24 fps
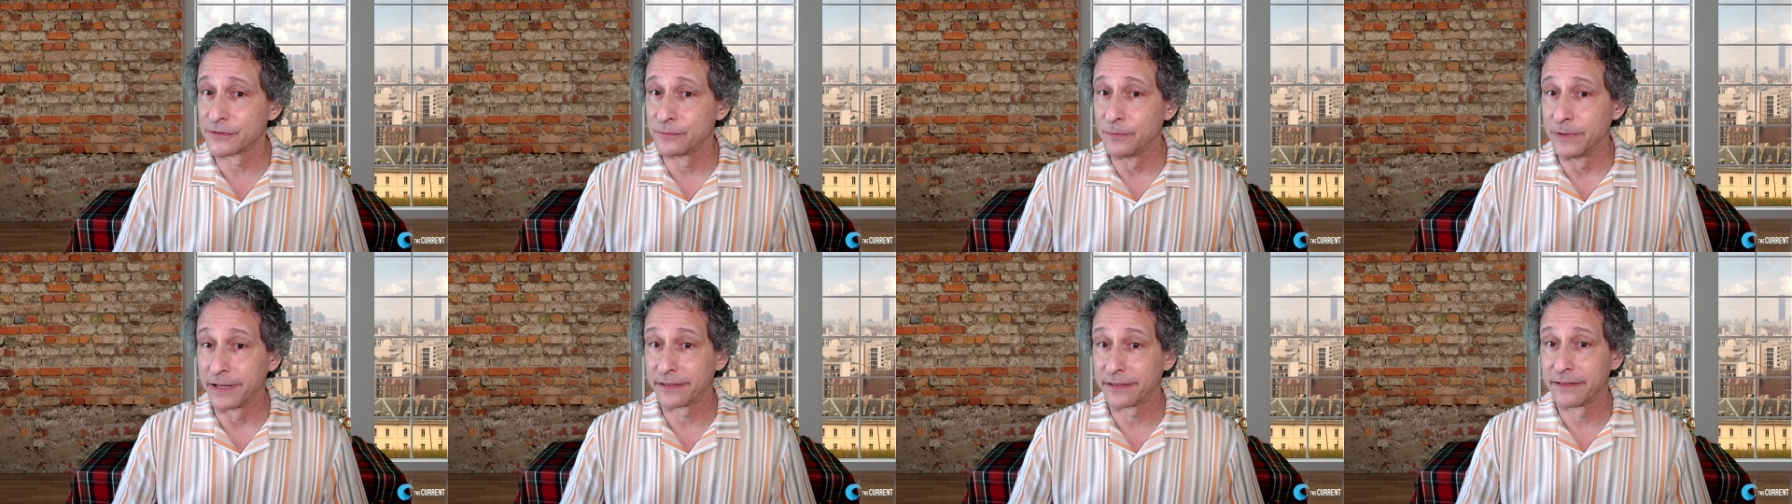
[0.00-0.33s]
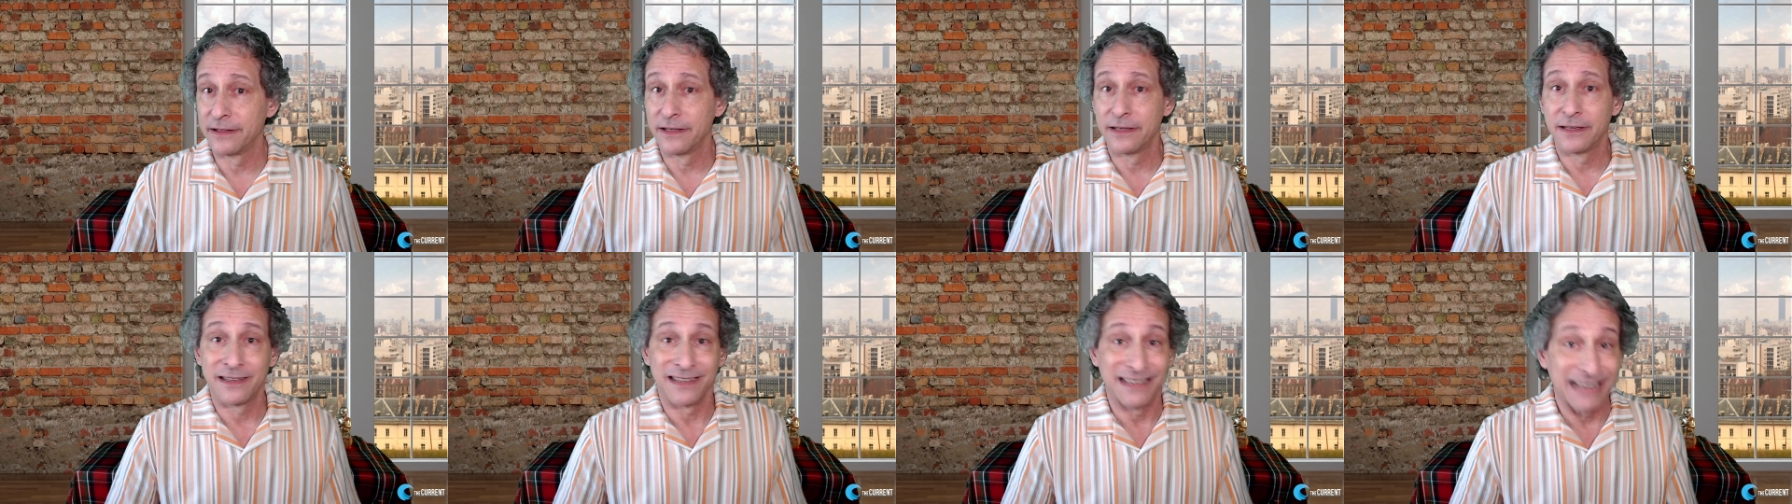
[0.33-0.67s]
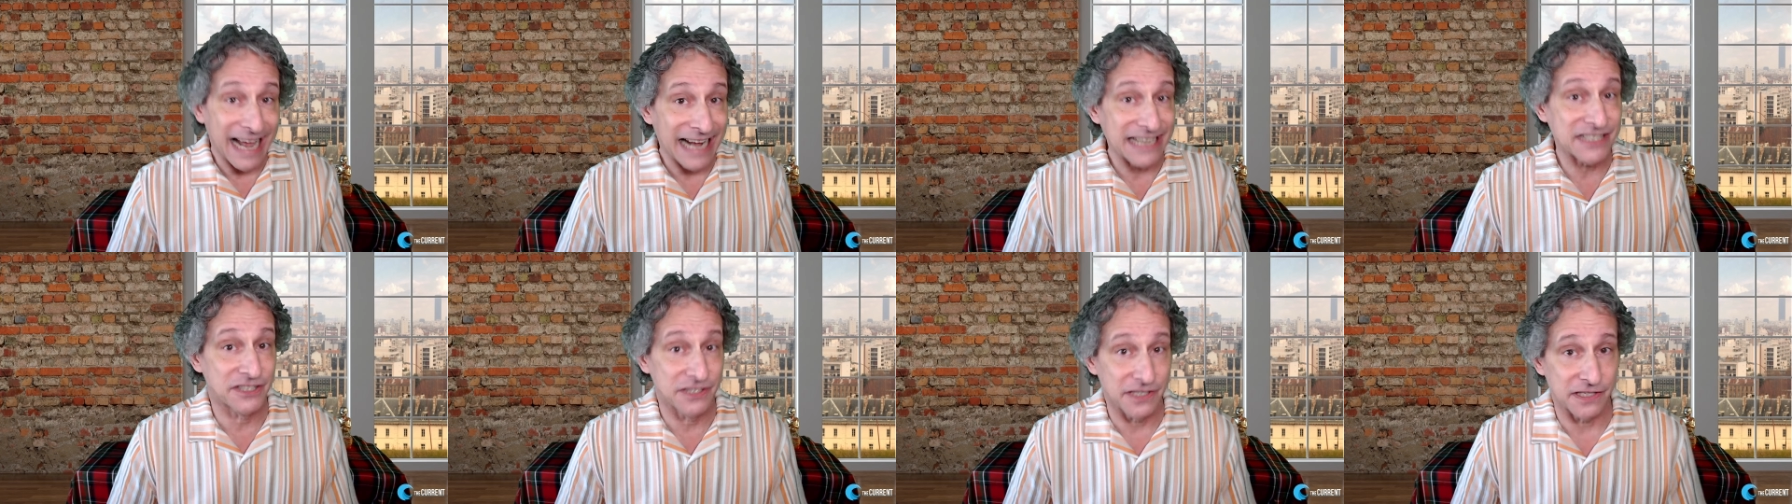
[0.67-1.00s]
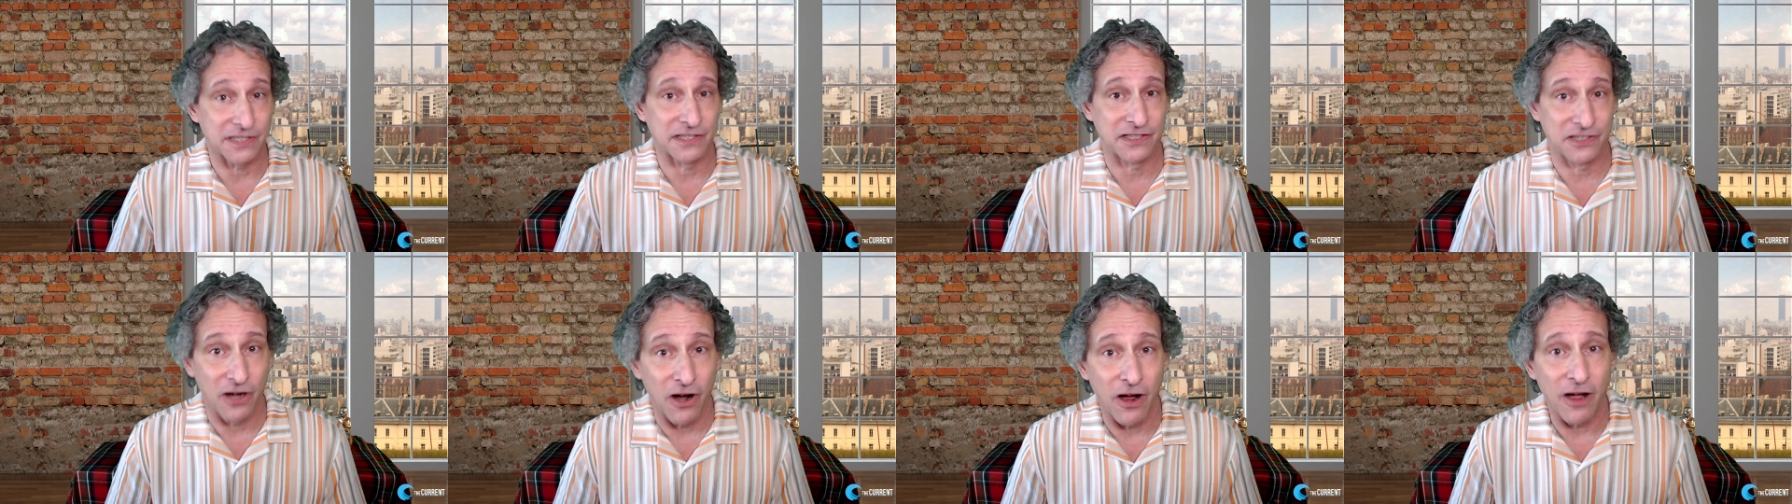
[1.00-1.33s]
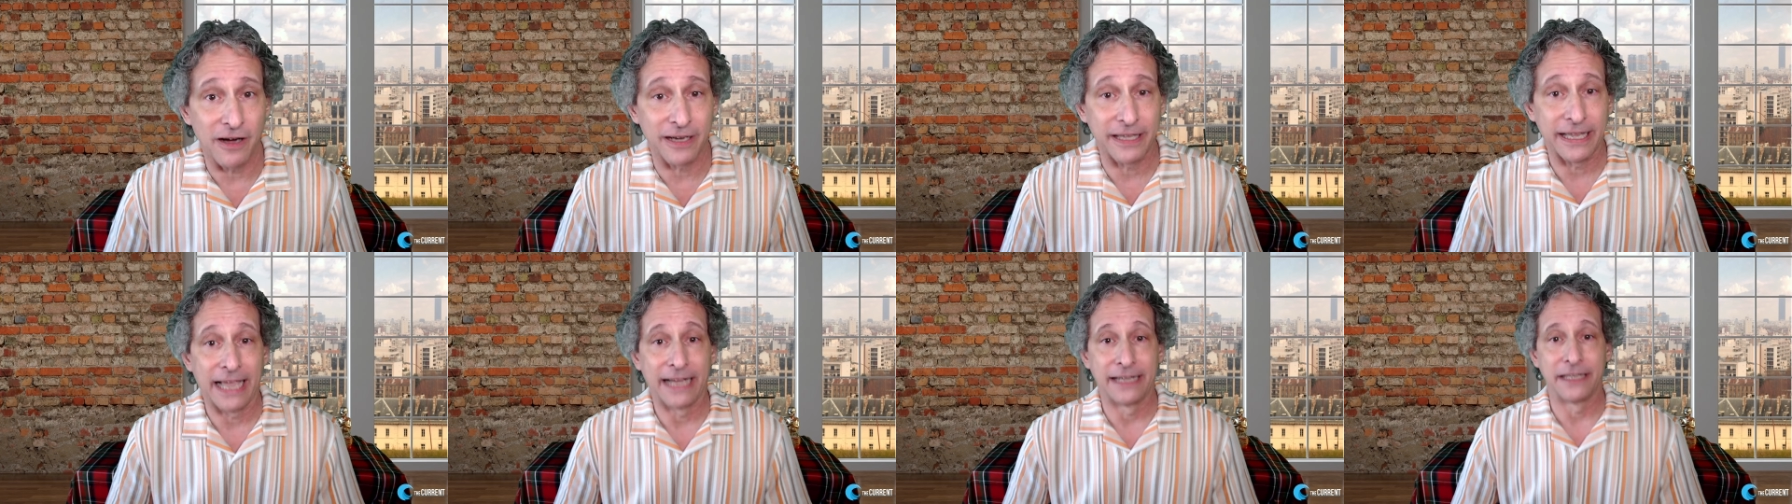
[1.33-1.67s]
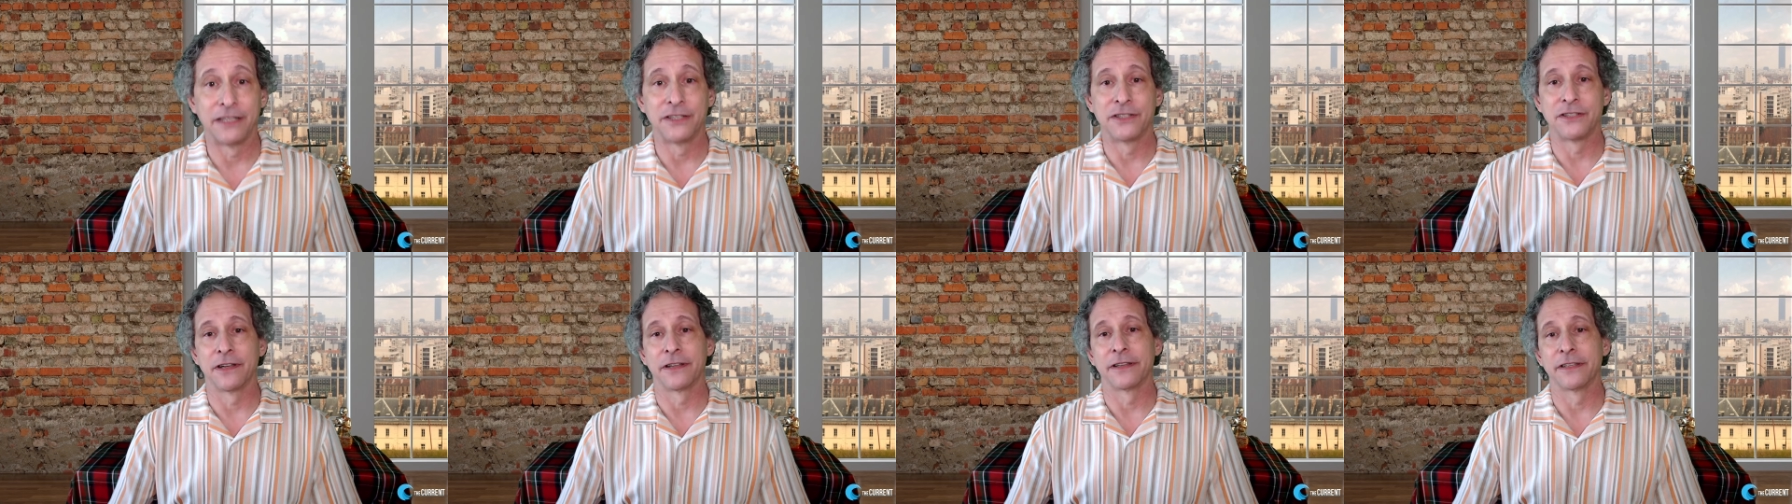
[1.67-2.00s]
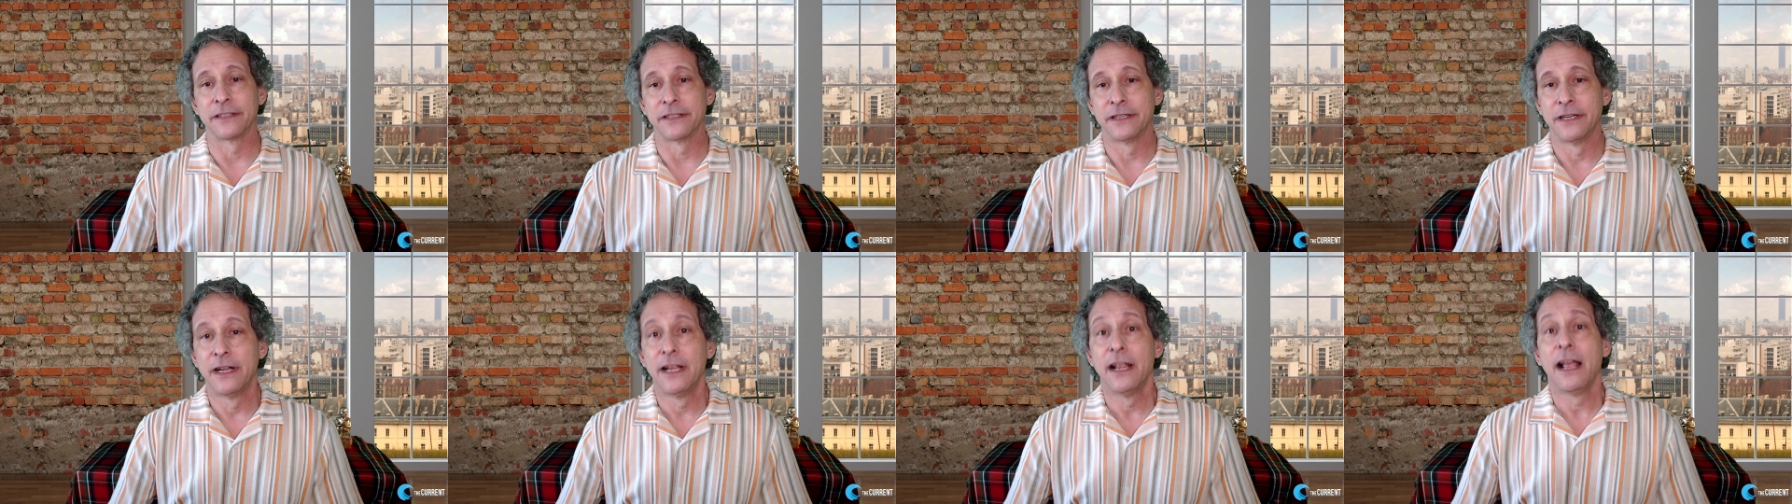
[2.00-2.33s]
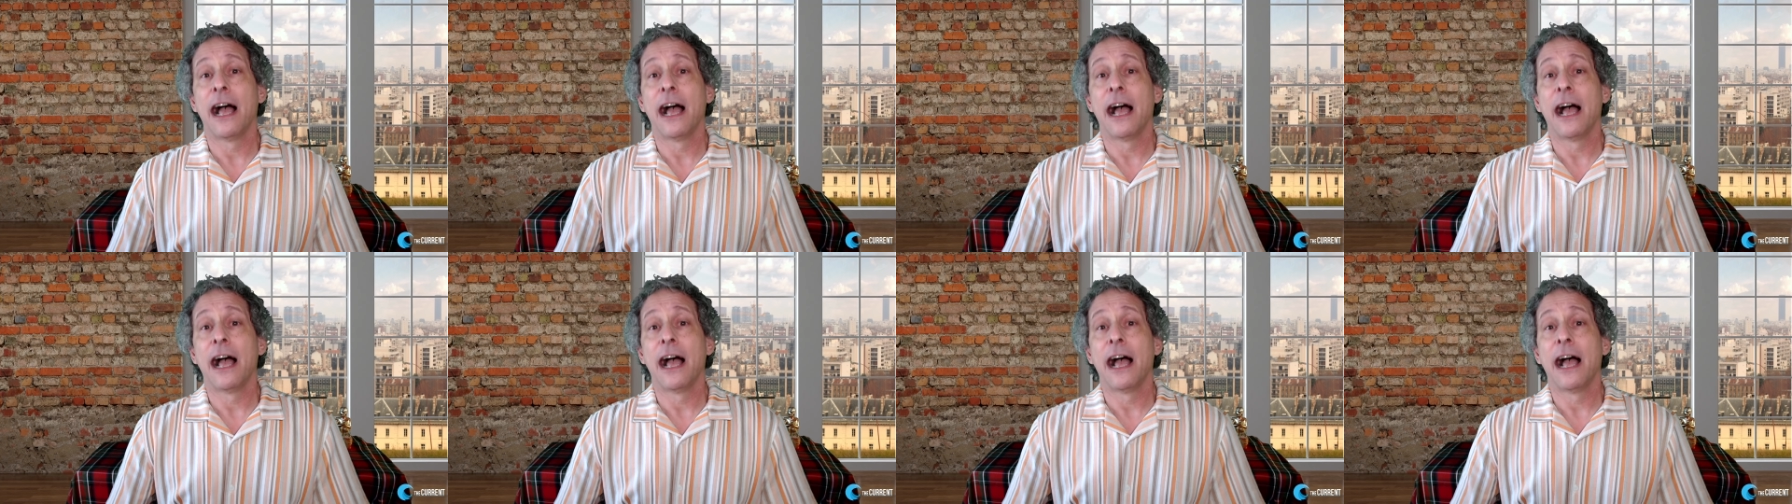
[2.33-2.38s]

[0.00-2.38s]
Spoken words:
with, not just talk at each other.